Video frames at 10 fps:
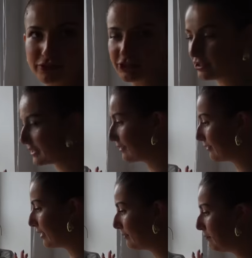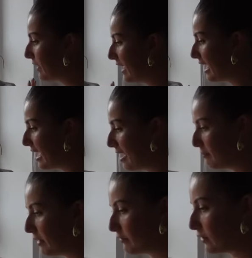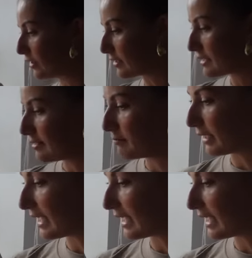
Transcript: for a dressing room. Um, I've got my